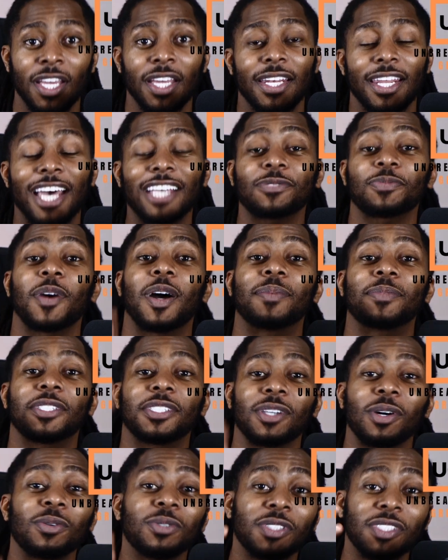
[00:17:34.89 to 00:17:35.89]
That's why I'm
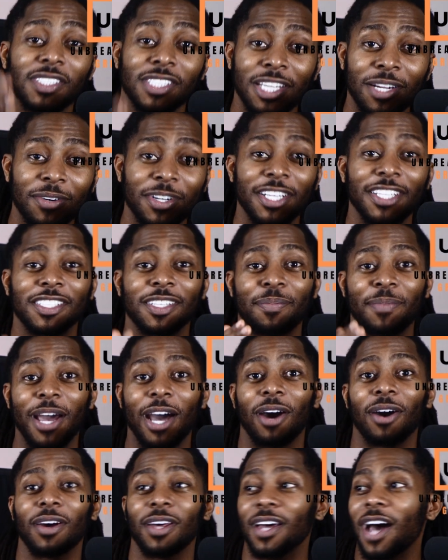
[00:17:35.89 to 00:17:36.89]
so serious
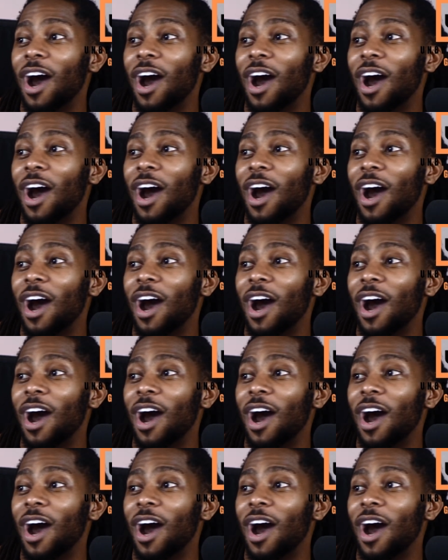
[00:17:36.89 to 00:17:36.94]
about